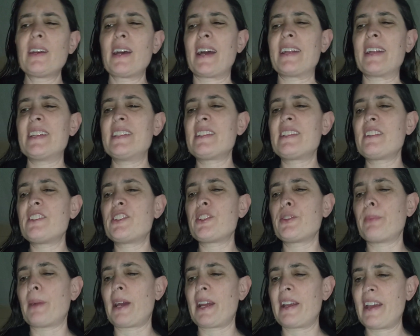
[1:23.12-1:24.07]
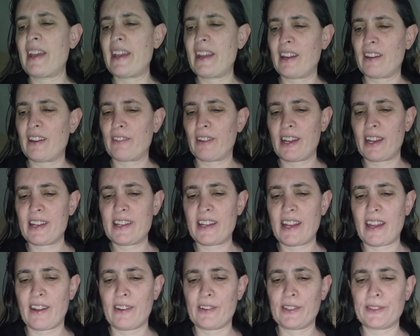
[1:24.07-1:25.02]
I need to do my hair right
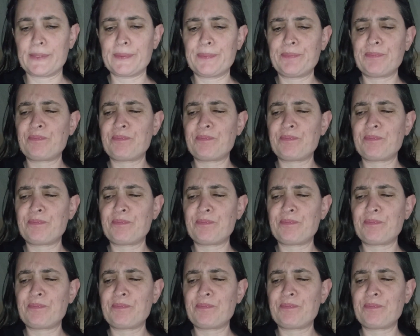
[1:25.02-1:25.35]
now.